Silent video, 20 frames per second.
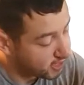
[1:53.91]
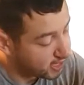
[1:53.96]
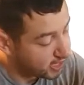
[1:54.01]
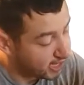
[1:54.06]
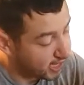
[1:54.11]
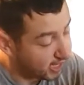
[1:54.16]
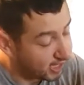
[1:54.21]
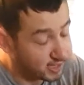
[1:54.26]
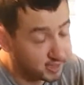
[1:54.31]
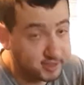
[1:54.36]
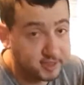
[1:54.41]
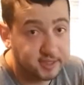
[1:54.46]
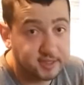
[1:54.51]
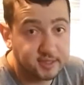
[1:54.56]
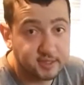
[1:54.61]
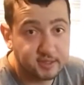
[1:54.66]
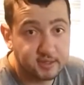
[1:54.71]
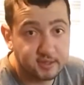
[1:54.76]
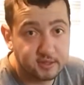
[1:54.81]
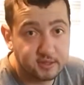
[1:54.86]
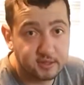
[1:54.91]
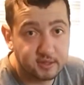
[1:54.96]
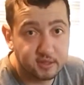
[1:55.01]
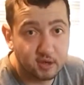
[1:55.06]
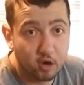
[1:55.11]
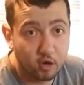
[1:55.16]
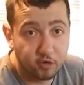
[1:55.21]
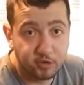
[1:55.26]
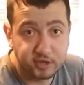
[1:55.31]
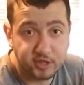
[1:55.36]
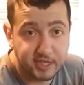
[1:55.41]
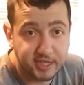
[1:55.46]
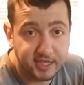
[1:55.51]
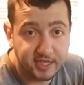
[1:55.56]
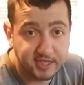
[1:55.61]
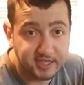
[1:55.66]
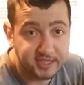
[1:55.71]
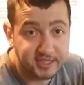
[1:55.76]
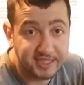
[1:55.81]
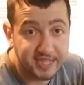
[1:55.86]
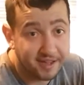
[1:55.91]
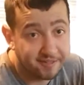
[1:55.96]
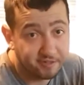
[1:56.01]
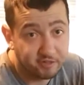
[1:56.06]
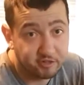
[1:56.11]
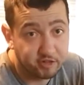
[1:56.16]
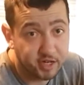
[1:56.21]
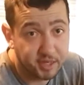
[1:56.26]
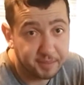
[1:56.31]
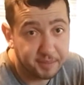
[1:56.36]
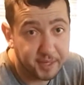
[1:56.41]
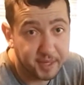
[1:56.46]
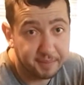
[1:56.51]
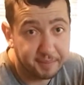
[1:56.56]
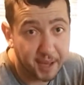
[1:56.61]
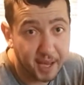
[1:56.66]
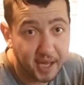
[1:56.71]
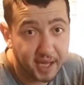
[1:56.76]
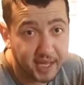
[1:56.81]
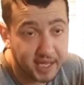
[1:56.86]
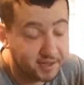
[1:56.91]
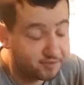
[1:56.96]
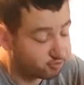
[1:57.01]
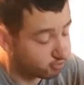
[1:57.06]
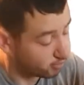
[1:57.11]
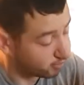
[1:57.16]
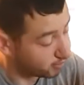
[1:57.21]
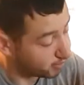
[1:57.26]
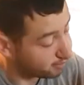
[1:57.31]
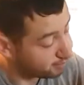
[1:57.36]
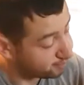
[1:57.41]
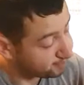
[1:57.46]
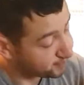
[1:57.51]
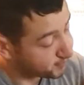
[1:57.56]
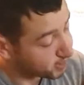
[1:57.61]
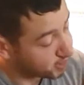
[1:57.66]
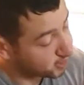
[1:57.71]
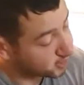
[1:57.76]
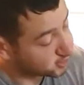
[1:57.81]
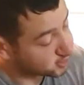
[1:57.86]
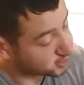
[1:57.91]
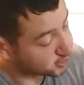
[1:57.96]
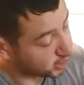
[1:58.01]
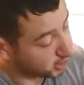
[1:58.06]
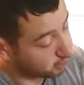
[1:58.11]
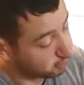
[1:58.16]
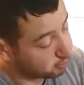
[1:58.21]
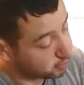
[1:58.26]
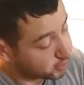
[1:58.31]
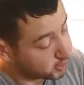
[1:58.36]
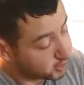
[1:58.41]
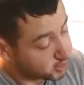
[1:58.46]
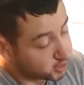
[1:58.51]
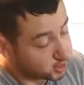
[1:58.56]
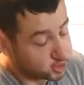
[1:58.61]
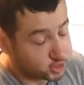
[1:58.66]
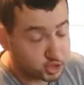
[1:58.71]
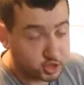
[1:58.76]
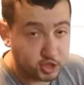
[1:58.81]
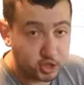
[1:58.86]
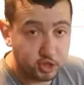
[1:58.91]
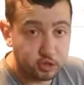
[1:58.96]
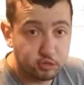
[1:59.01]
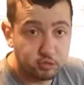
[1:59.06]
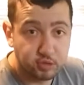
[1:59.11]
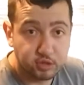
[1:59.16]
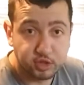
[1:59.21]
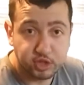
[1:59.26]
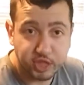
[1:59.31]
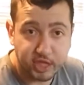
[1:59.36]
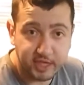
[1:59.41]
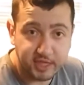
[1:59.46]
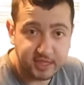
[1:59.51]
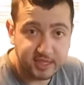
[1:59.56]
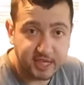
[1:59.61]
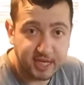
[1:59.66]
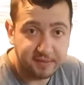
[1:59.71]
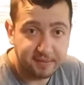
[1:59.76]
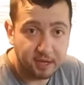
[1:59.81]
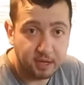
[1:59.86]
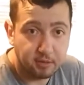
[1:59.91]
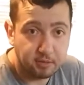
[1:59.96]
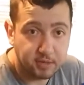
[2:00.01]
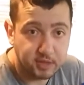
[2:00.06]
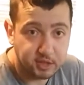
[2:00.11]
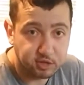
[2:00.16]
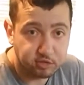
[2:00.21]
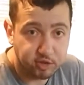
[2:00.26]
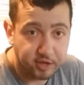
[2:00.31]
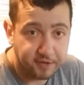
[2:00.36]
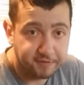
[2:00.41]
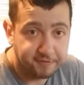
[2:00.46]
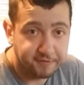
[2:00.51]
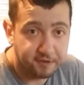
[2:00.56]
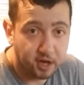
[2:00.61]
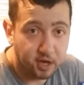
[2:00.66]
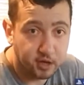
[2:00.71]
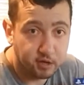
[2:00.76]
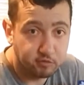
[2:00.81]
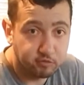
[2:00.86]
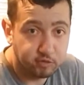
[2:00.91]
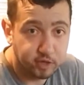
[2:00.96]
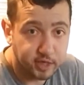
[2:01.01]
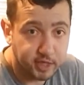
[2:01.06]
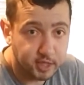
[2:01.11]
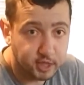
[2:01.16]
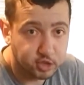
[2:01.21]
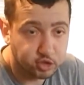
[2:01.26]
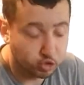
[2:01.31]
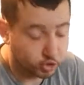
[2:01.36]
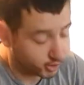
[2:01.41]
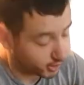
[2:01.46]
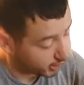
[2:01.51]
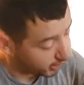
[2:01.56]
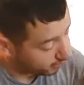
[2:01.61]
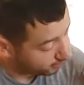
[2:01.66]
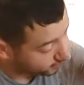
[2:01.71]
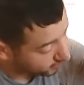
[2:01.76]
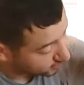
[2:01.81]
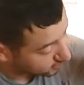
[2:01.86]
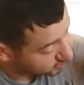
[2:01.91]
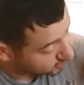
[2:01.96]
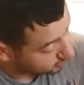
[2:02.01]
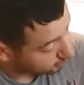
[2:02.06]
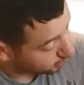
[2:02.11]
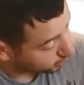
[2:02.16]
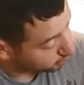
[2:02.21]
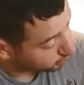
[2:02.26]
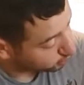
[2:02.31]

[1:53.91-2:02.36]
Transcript: and honestly, there's never really been a bad game from them. So do check this game out. It's great fun, really enjoying it. This is the Michael